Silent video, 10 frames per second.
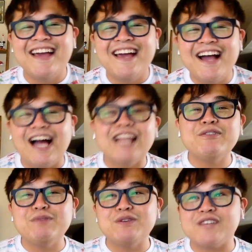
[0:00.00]

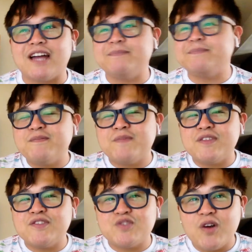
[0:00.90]
Hollywood moves on.
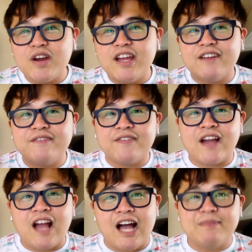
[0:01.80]
The story of the
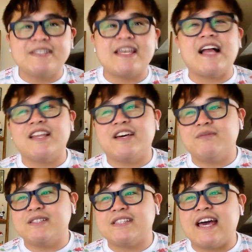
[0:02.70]
Cobb Salad
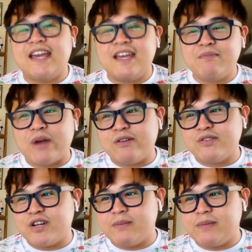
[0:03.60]
was that in Brown
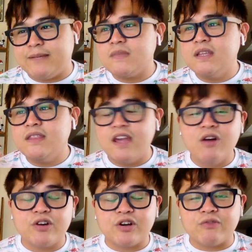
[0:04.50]
Derby, the
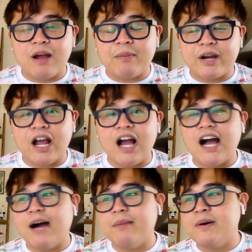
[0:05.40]
owner, Robert
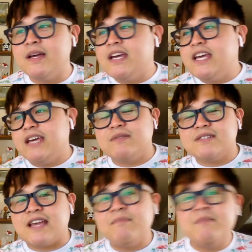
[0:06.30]
Cobb, it was
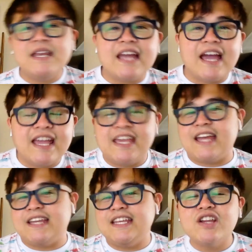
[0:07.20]
like midnight. He
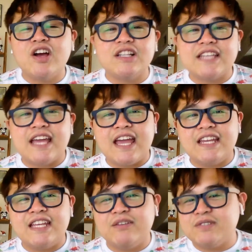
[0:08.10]
hadn't eaten all day. And
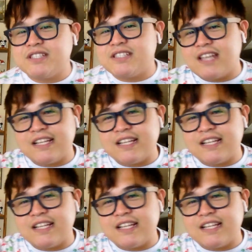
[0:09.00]
he was just like